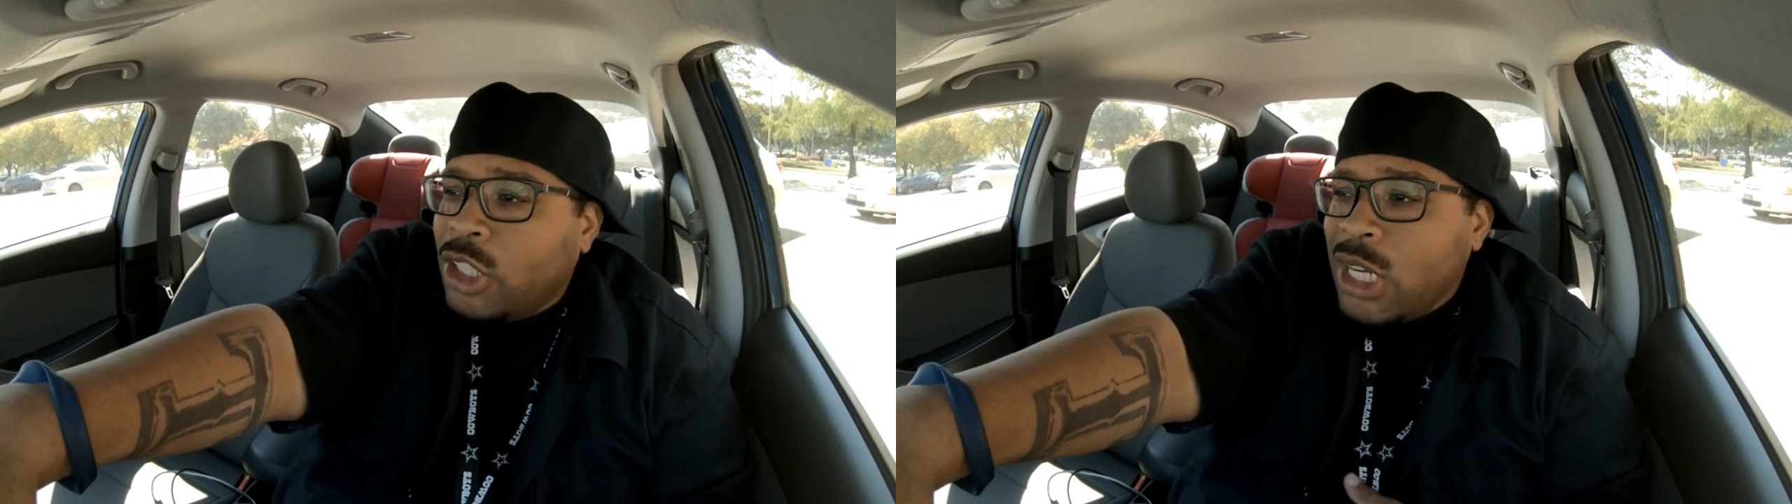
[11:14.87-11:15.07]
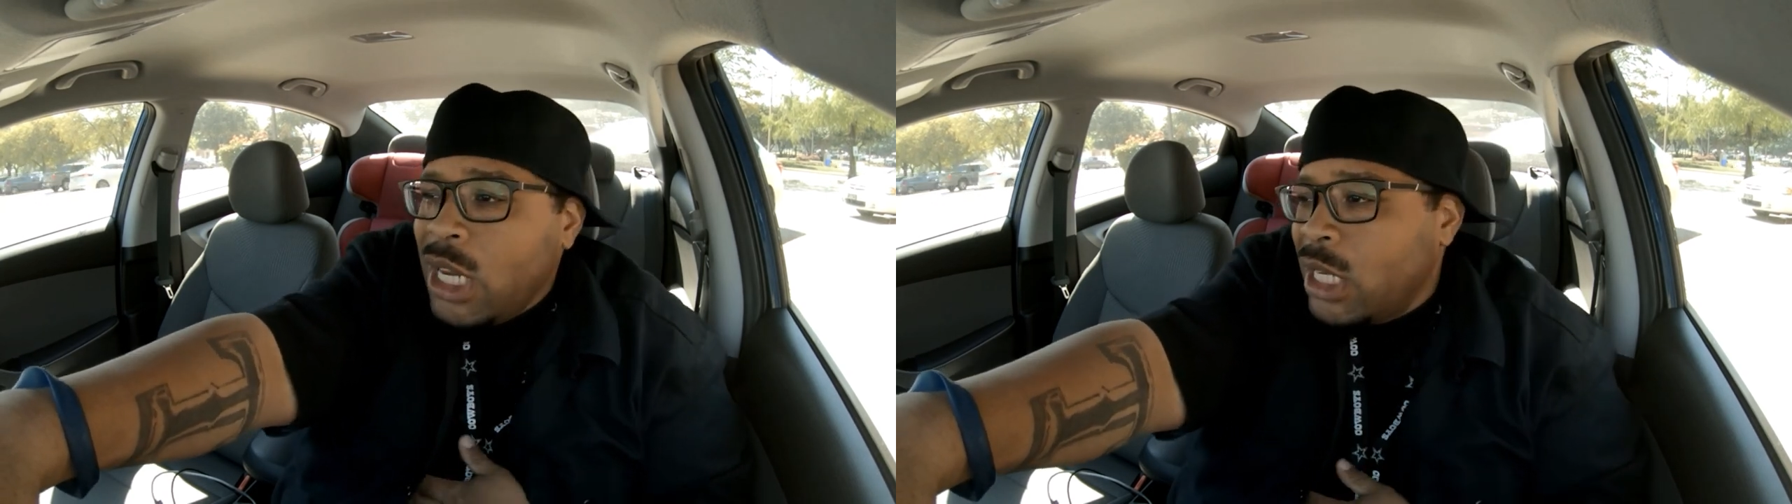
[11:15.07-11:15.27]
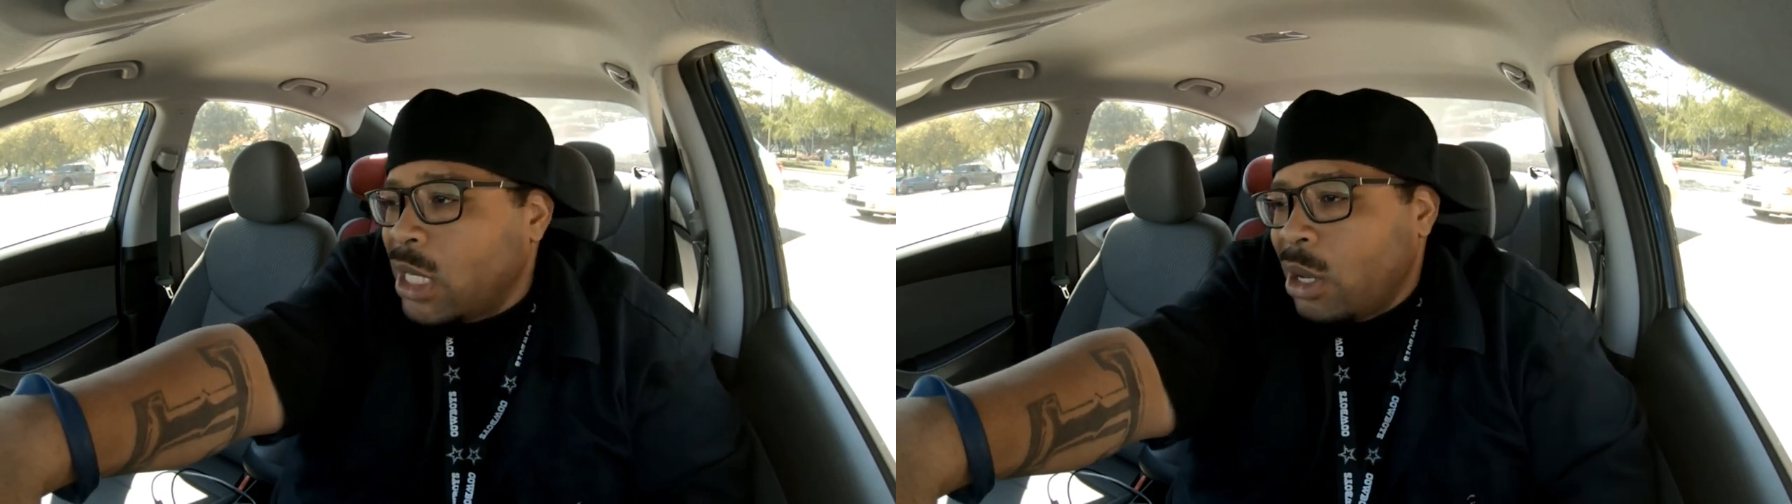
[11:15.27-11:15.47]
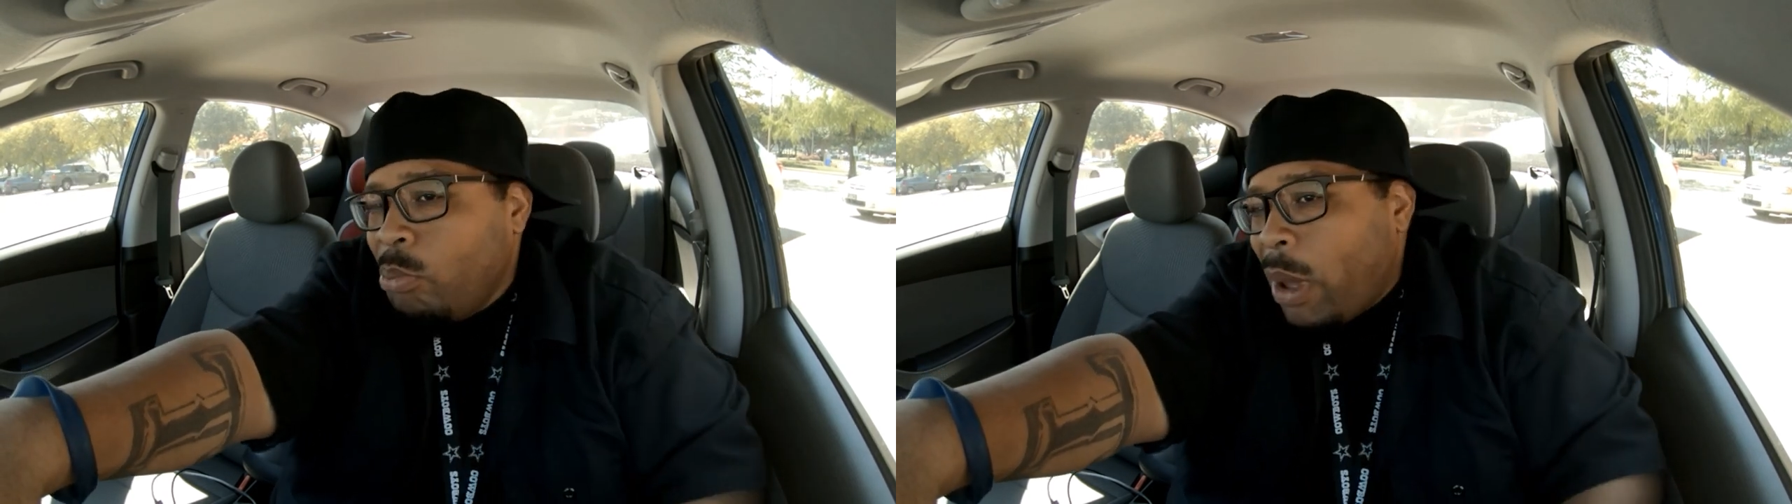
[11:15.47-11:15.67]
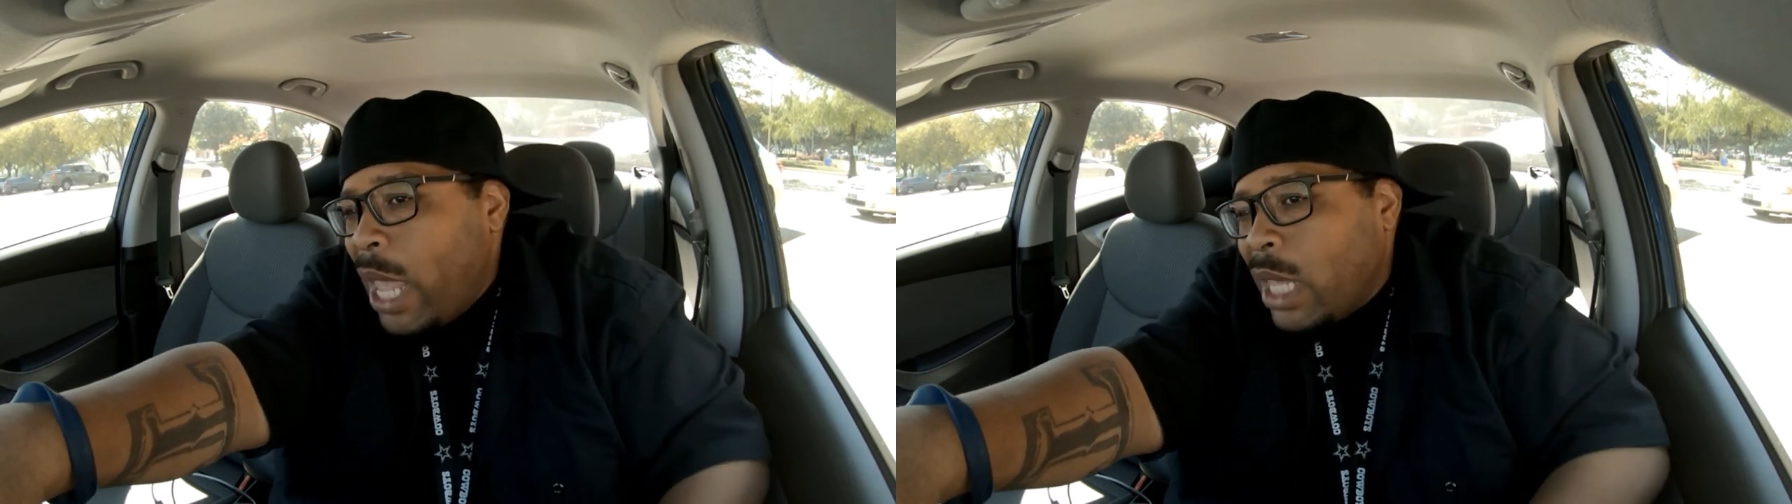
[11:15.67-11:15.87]
cheese and the
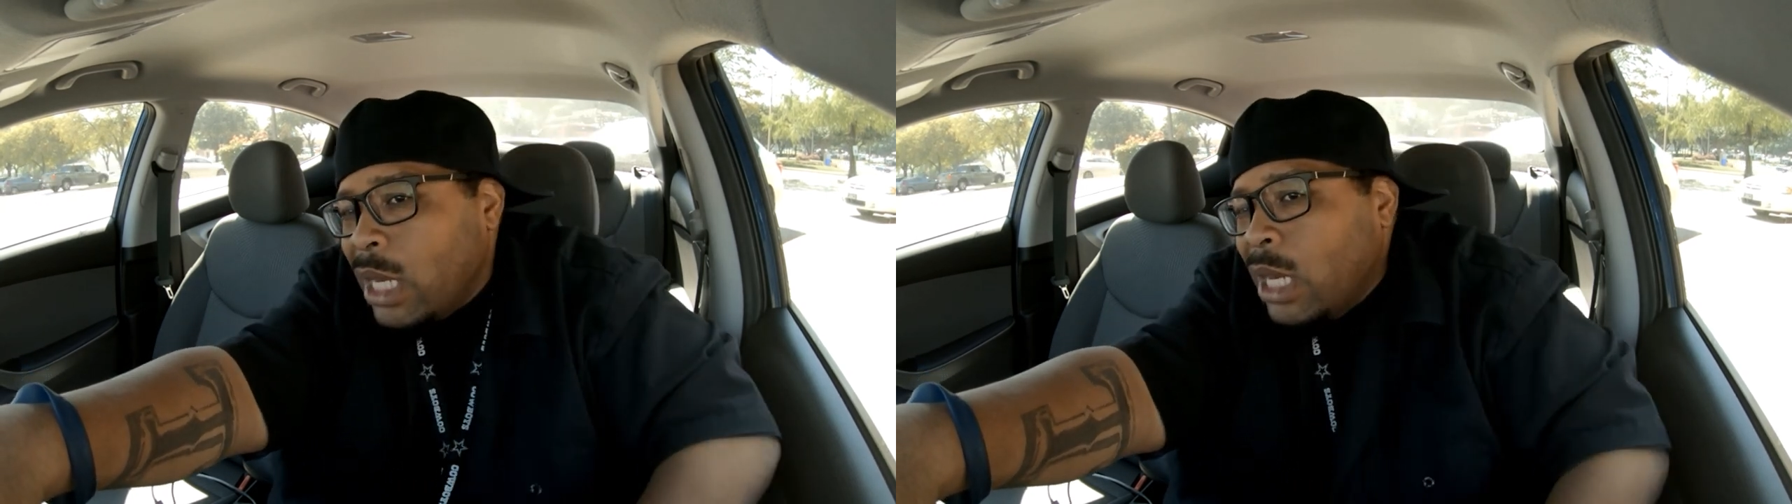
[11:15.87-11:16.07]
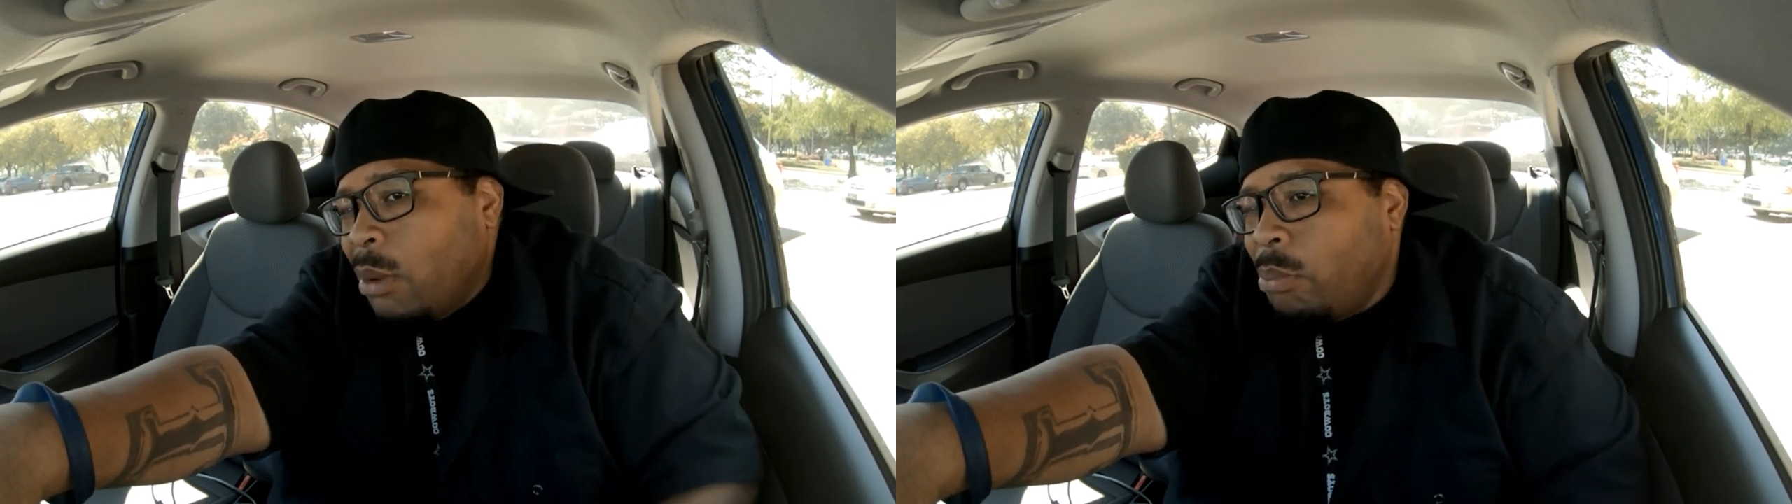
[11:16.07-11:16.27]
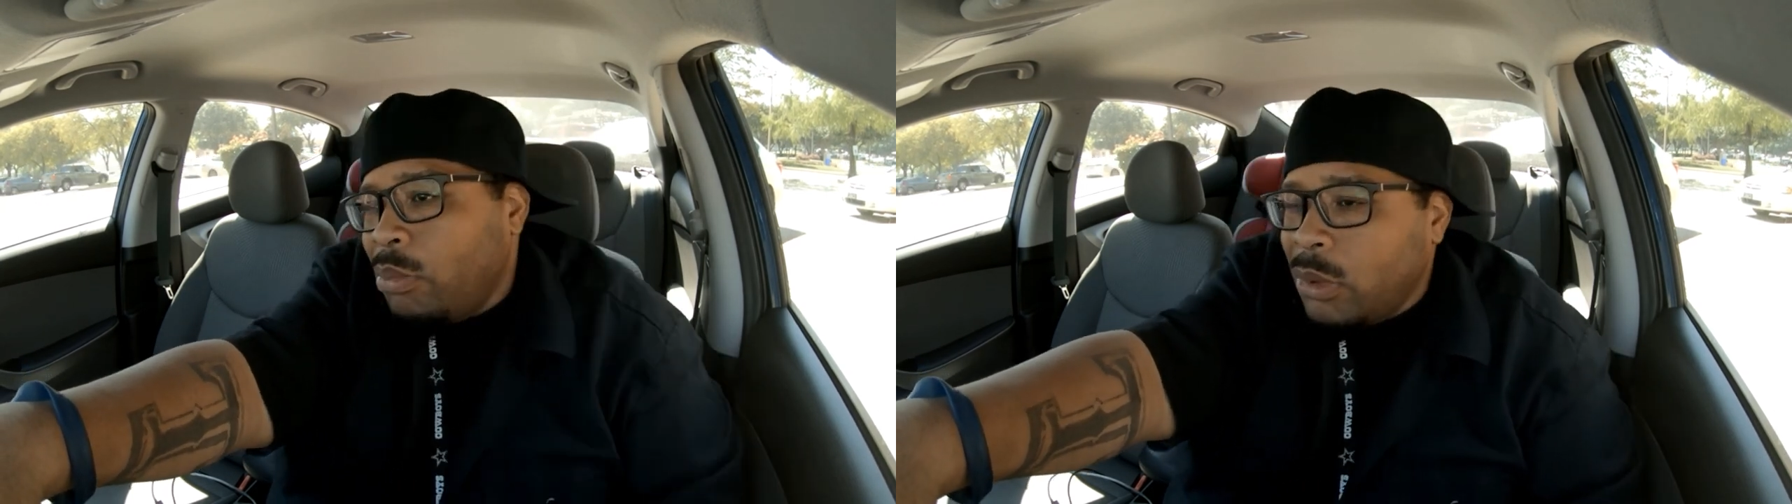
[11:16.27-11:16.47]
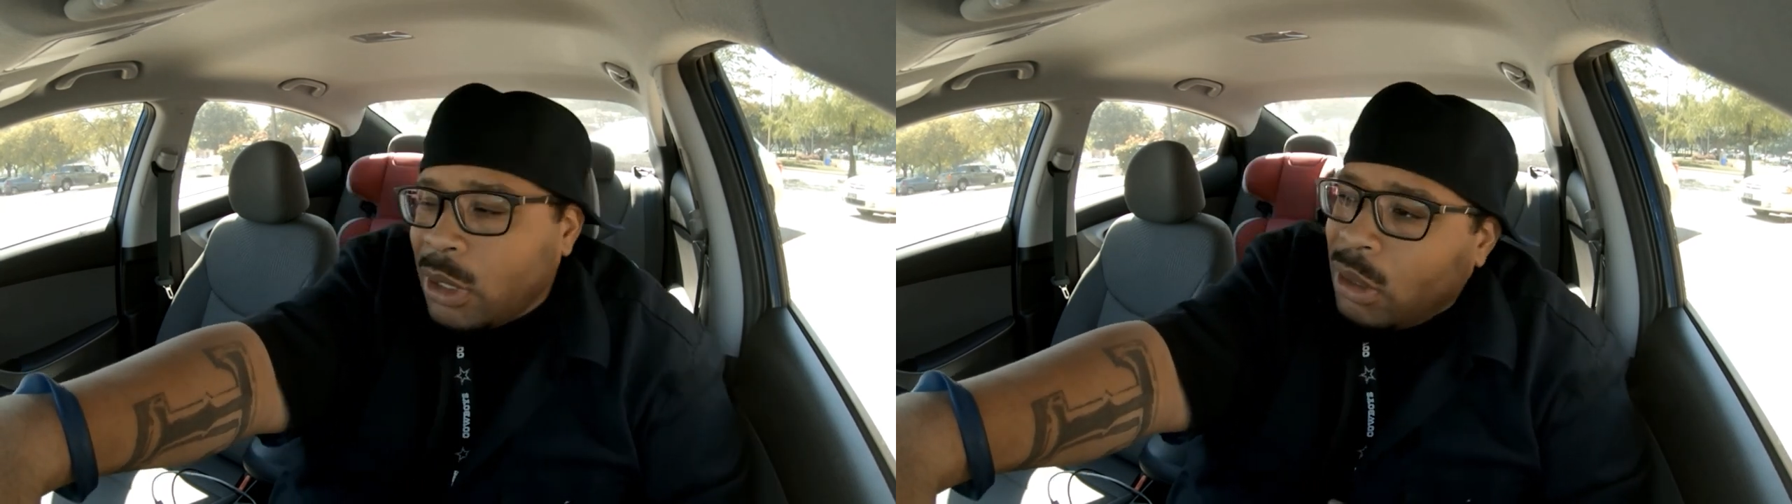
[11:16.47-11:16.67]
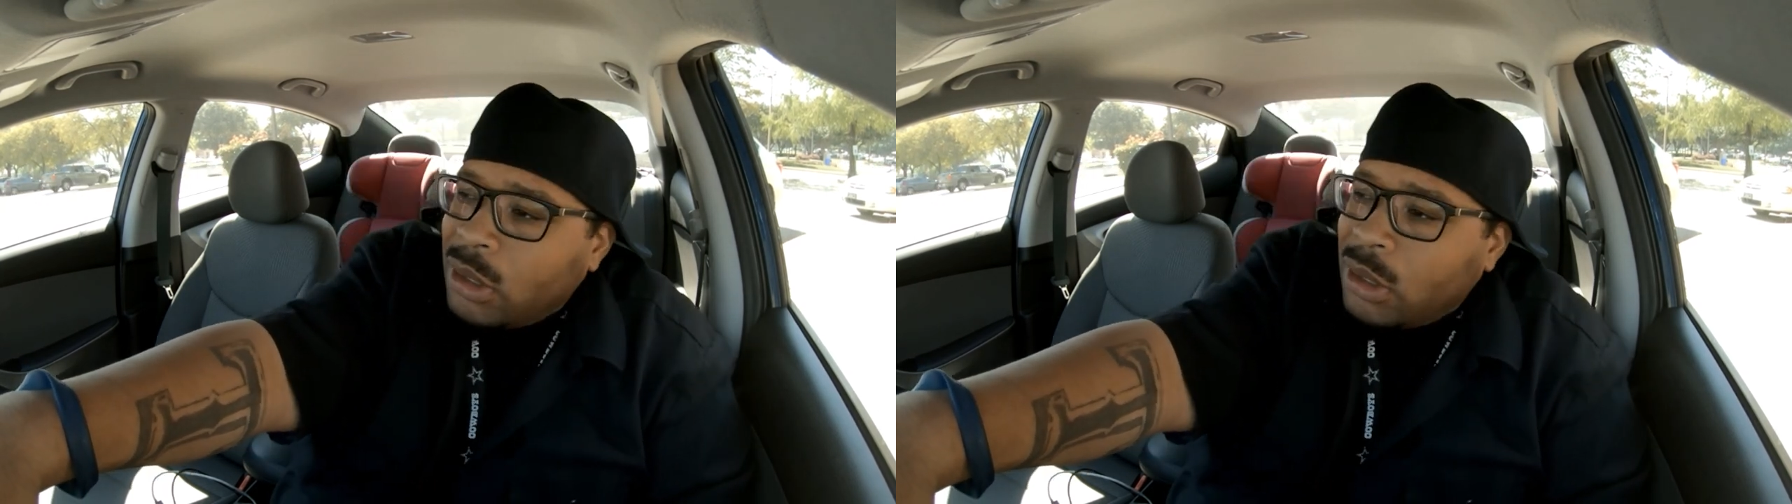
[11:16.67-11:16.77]
bacon and the you know